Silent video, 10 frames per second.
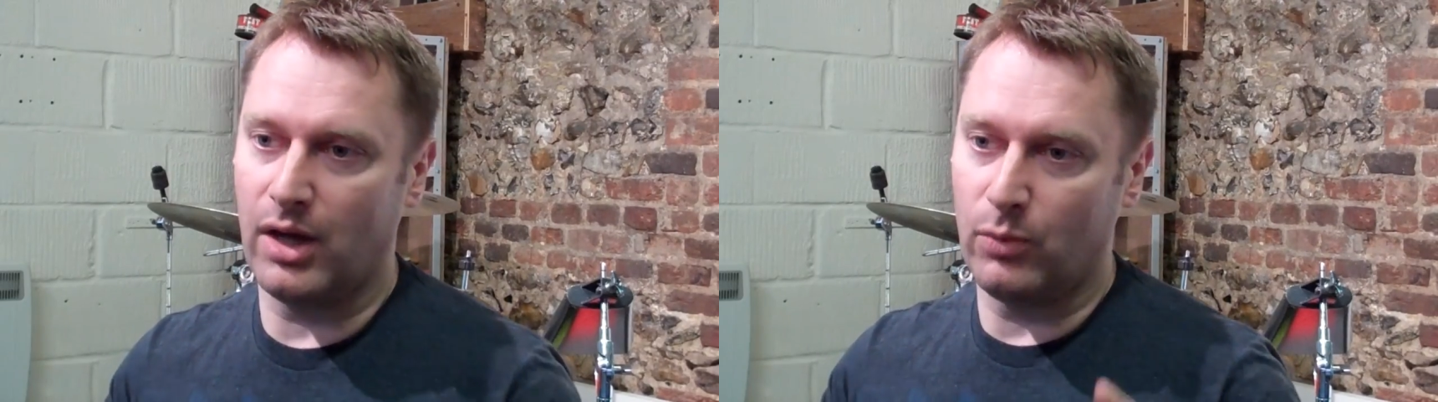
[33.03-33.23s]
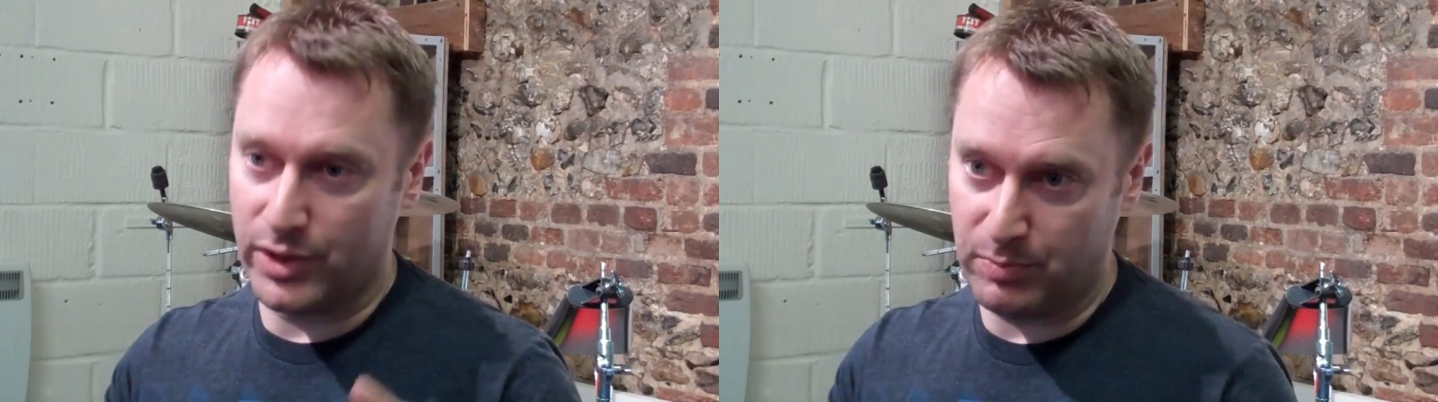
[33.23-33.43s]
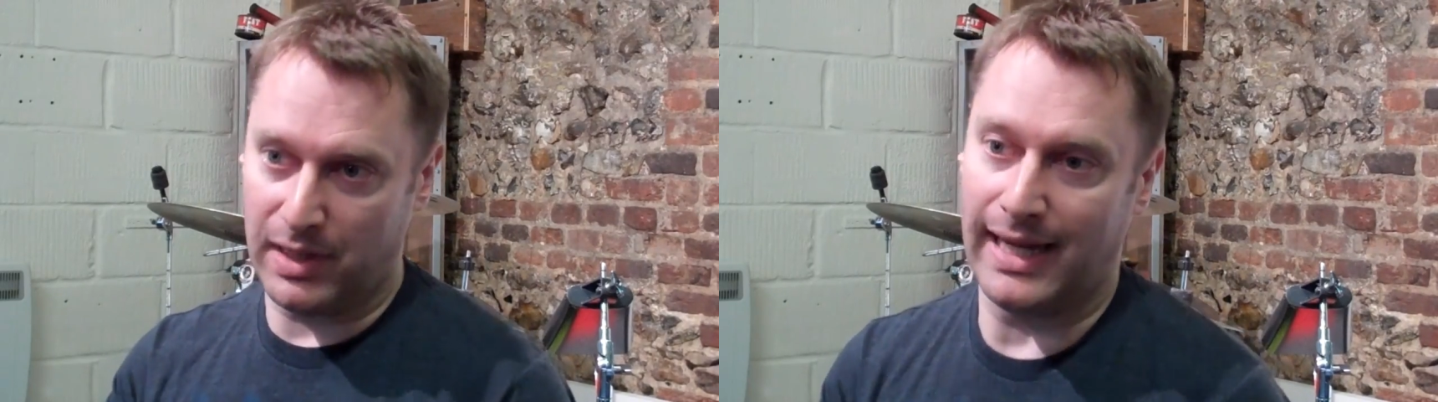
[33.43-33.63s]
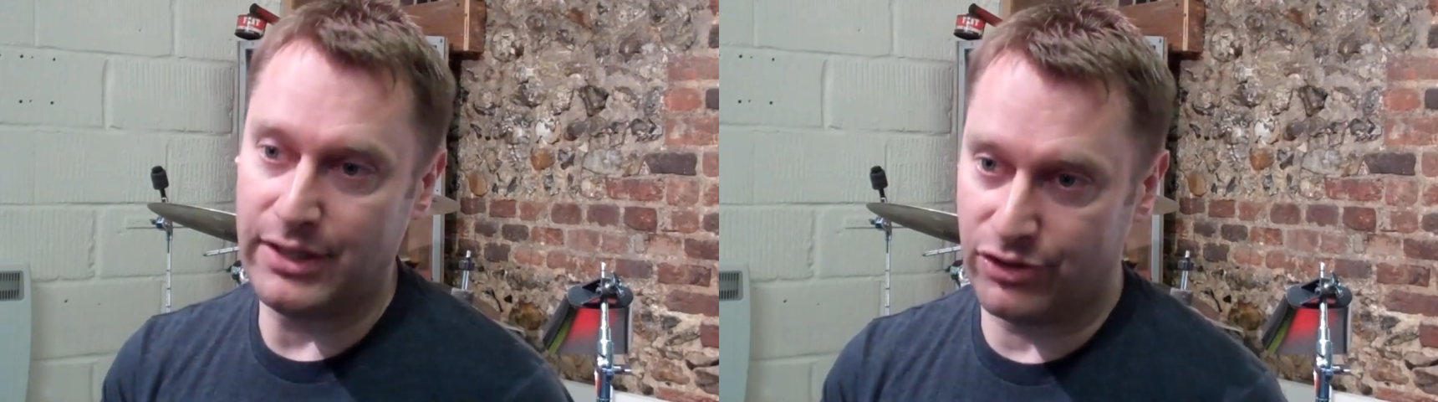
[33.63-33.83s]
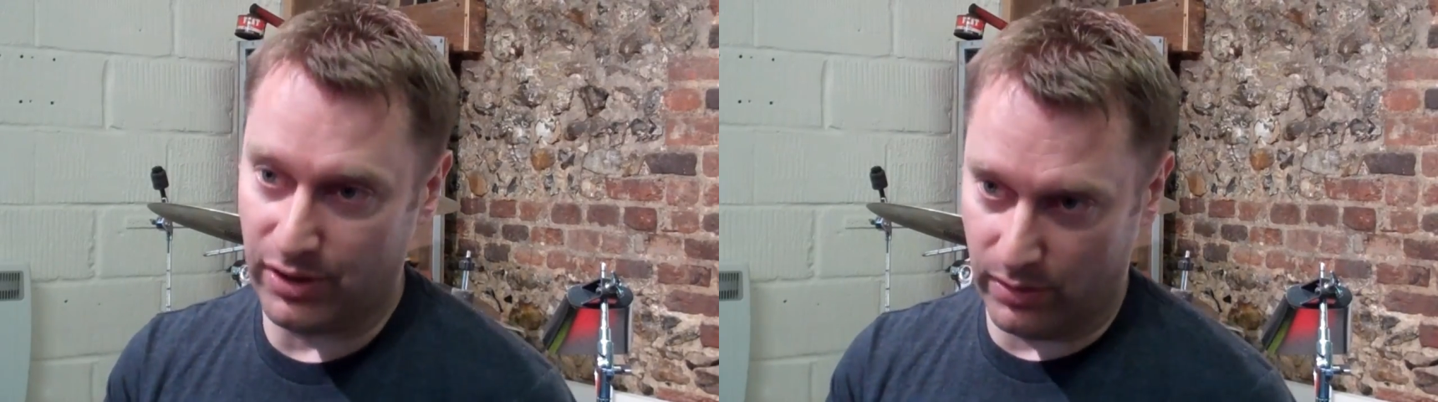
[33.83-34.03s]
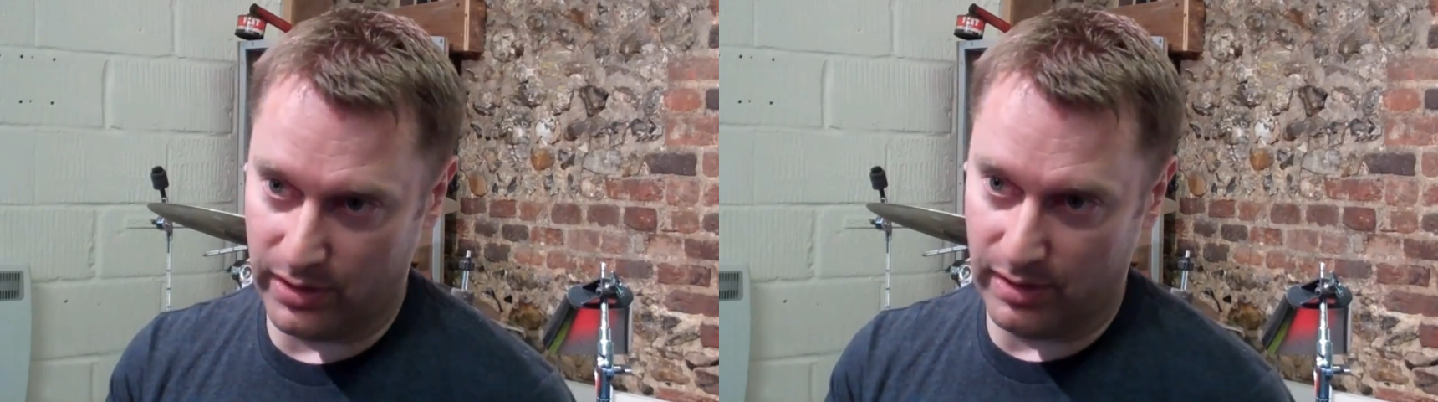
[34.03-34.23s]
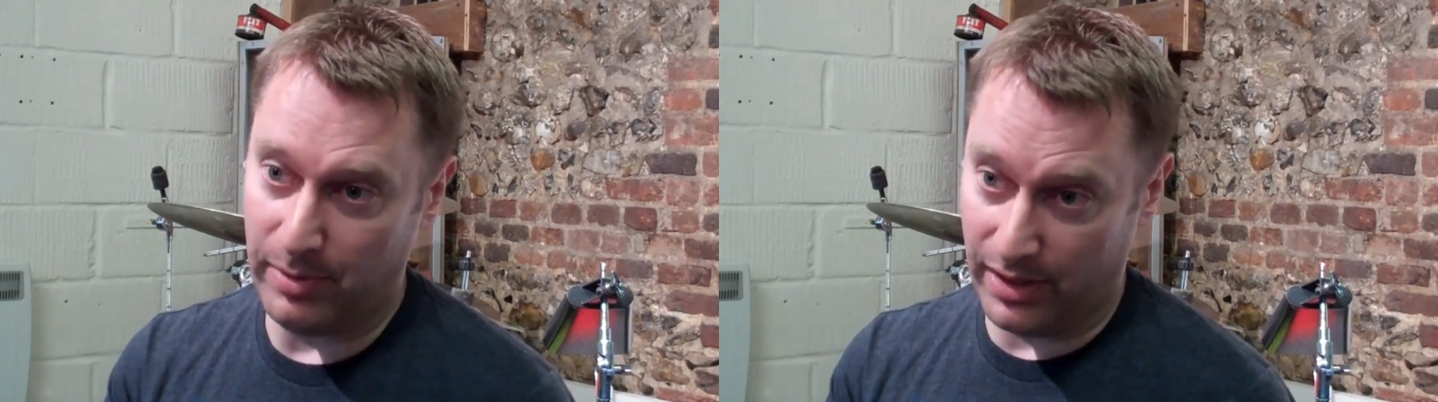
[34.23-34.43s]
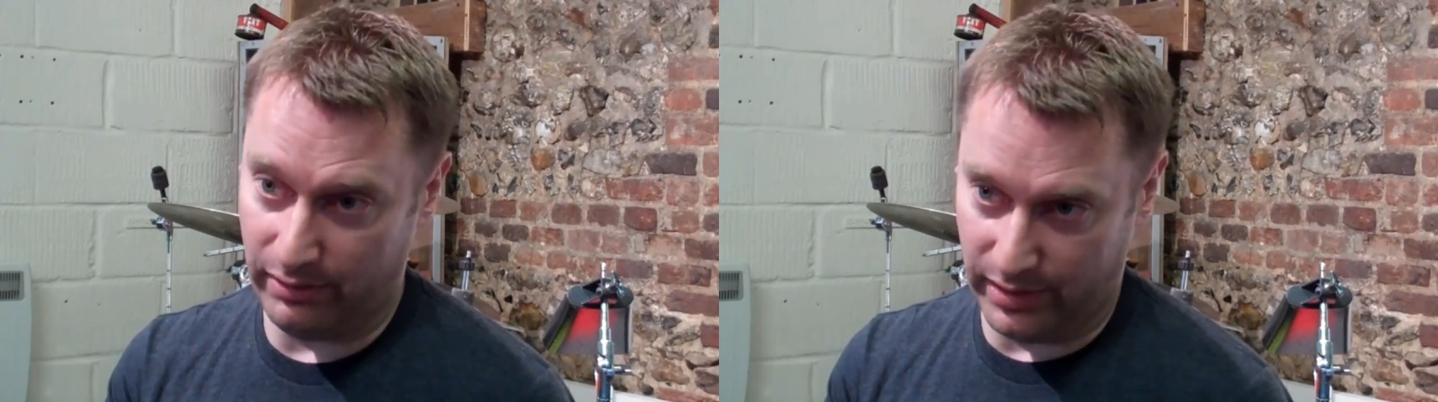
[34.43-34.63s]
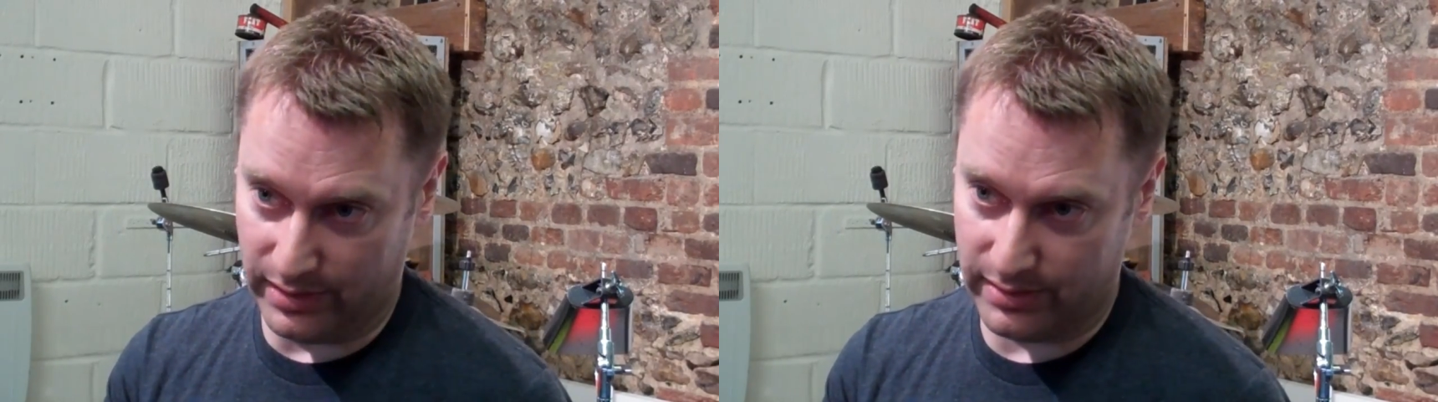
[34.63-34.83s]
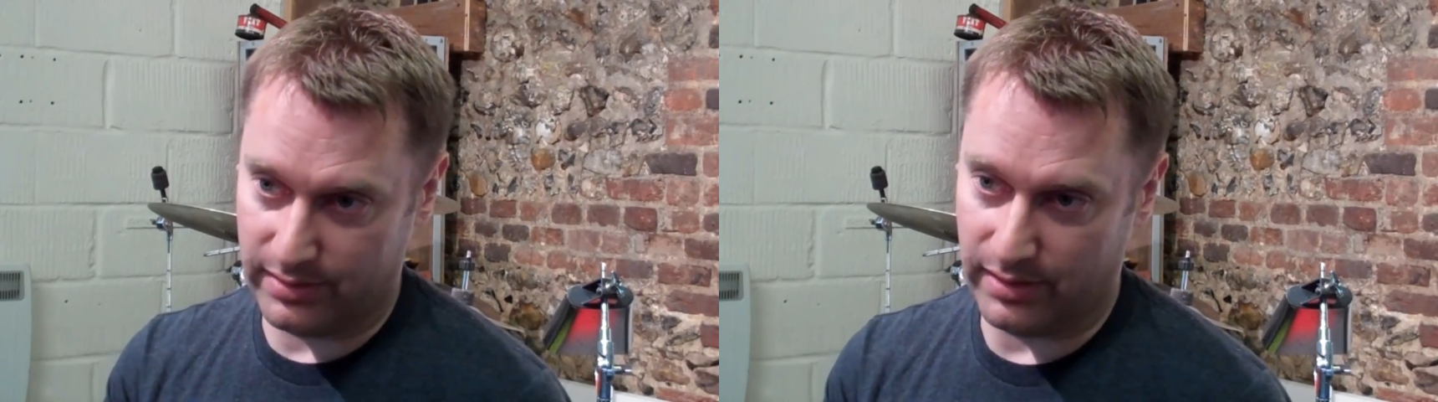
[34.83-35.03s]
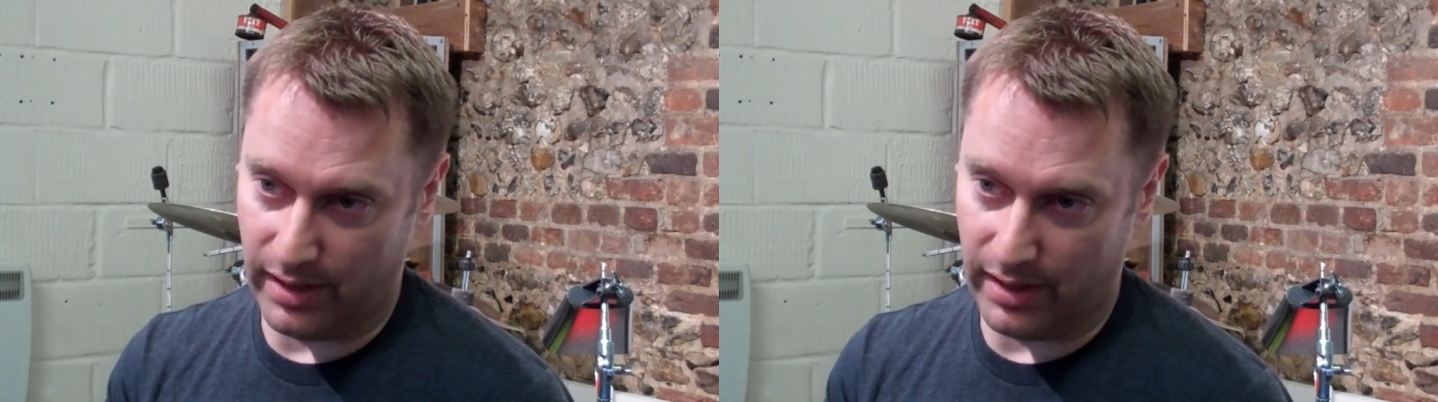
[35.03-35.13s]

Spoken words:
which place you in the period